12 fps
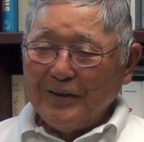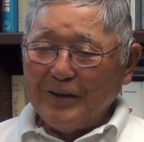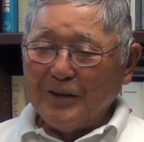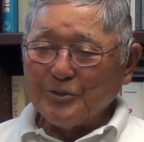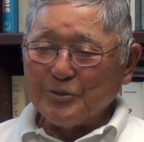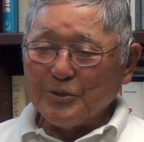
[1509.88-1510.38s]

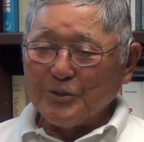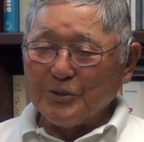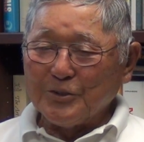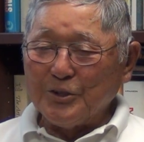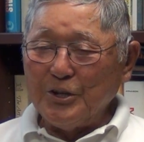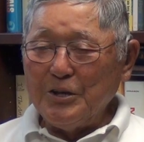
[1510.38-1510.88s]
as a
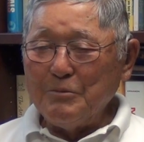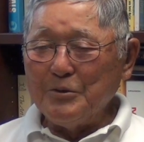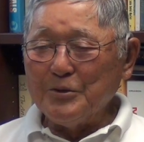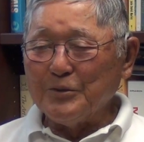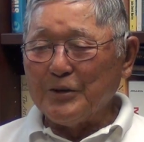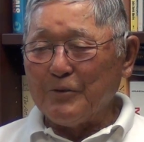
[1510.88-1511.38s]
team,
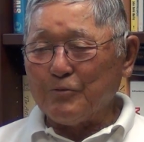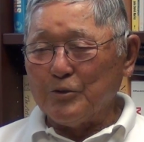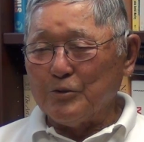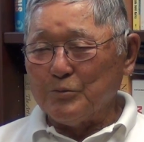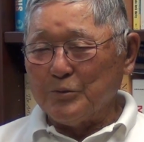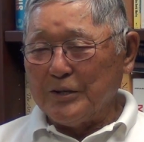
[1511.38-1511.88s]

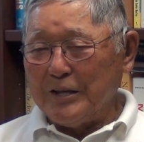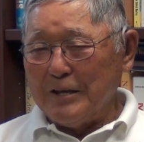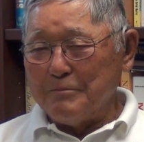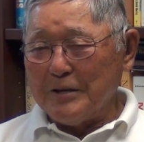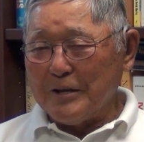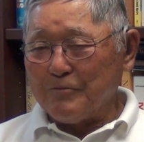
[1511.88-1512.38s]
after we
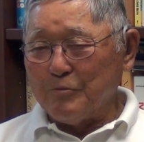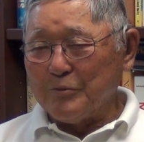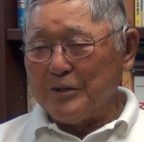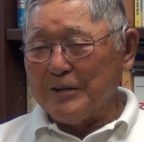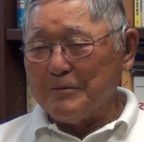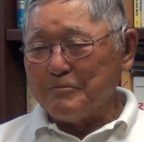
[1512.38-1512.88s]
came back from
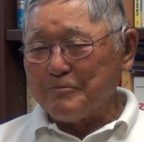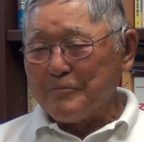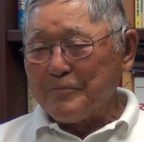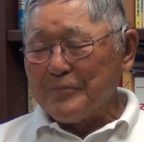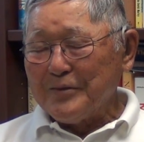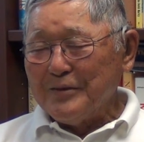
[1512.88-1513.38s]
camp,
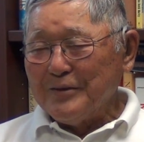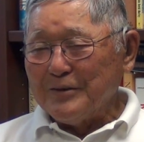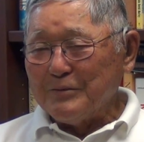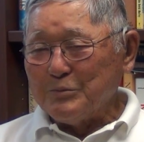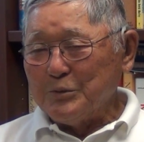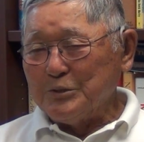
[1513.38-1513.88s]

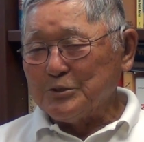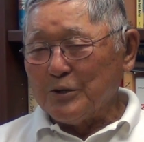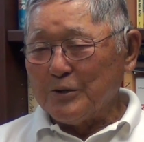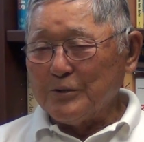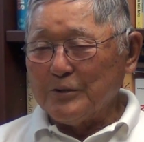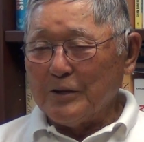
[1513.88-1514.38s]
and we
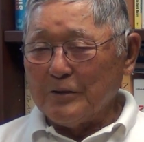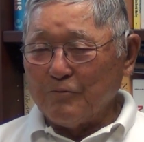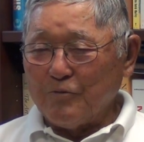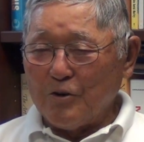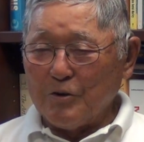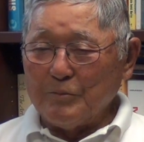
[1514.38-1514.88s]
started out
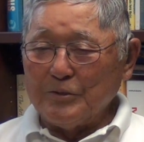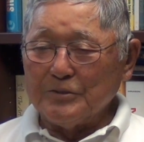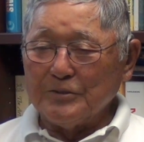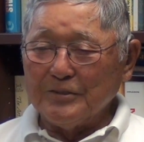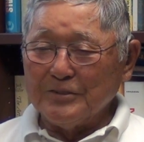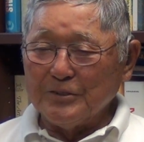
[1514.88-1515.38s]

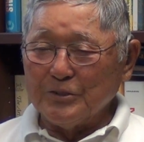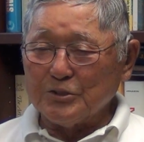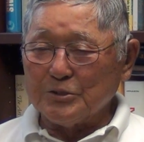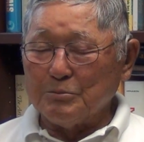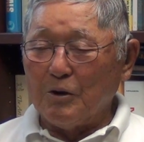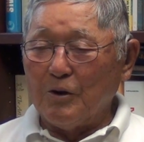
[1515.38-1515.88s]
farming
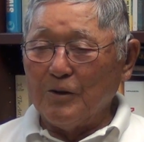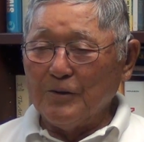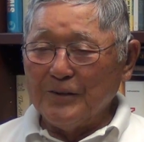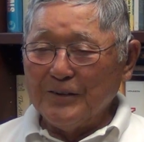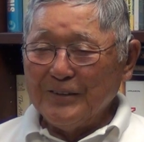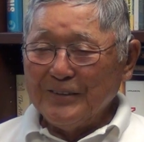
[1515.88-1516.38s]
small,
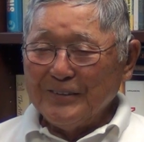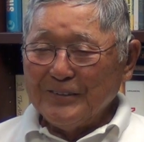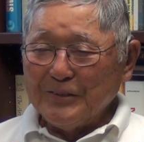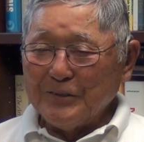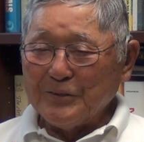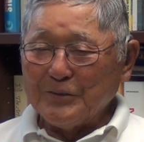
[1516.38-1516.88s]

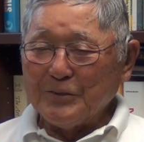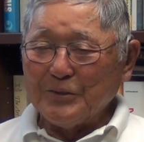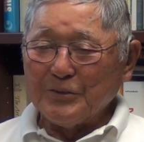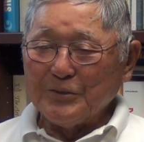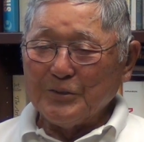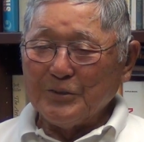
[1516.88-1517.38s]

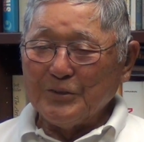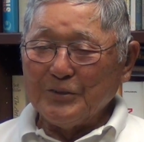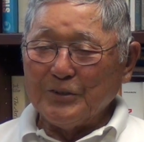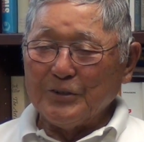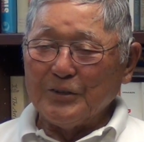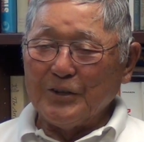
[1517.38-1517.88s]
and
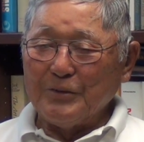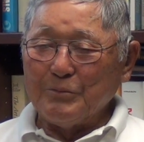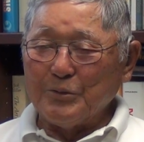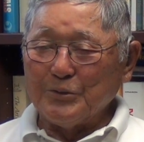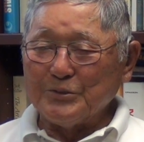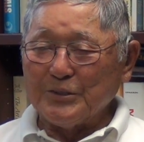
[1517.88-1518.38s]
the
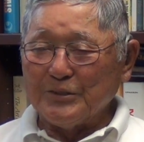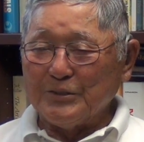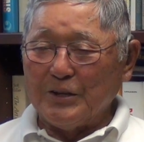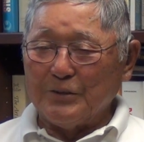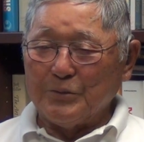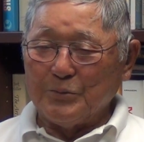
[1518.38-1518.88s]
laborers
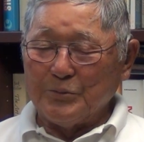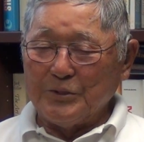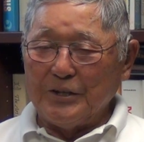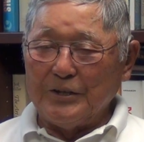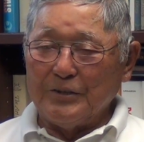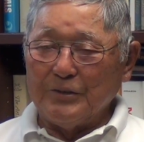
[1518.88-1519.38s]
that
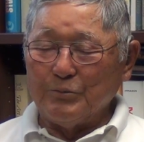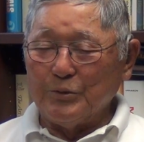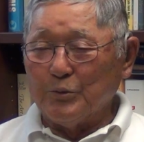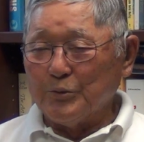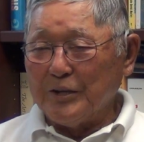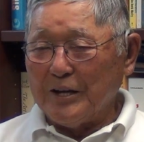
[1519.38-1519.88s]
we
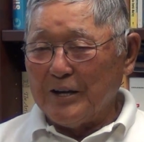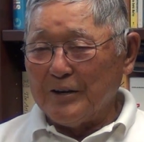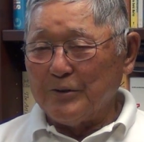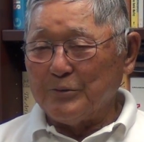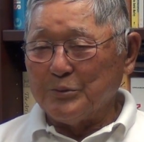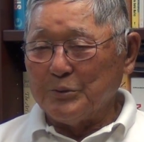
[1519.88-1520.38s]
only
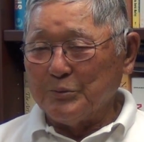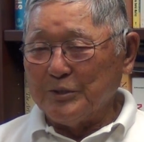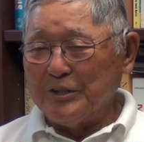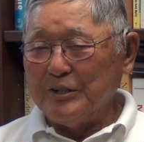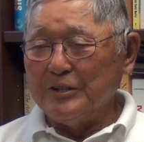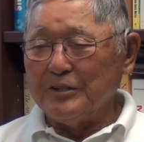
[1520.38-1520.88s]
hired when we
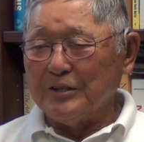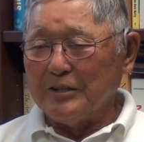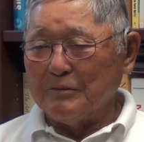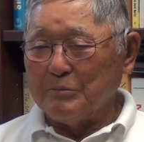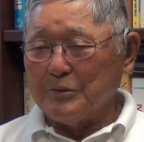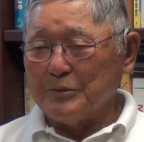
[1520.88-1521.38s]
needed
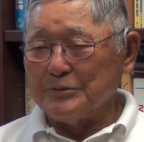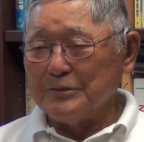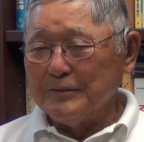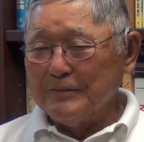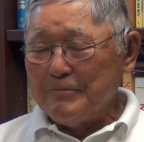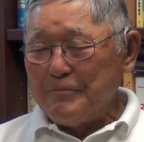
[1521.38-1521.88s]
laborers.
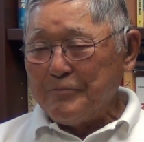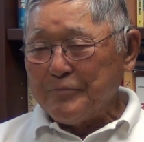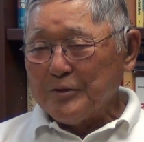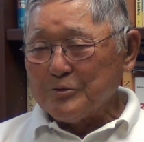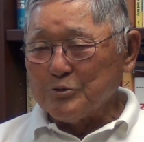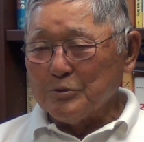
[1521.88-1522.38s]

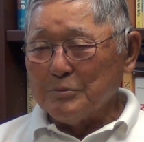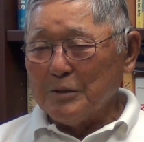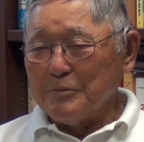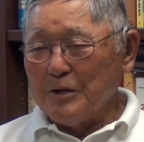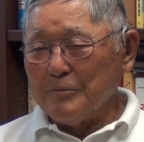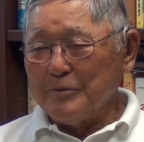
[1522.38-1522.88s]
So my
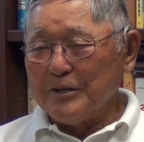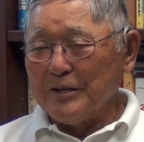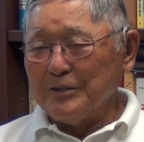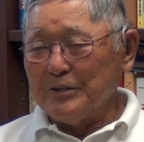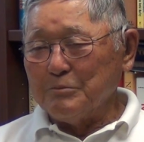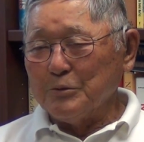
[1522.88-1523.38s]
mom and I
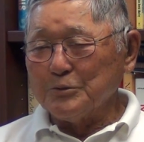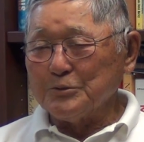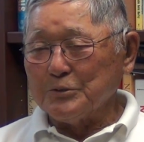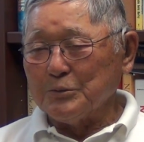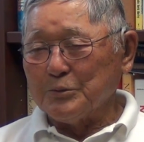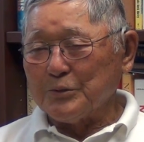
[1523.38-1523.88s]
did most
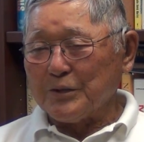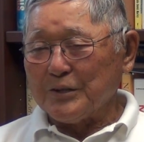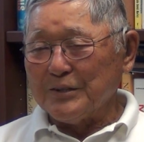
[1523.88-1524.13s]
of the work.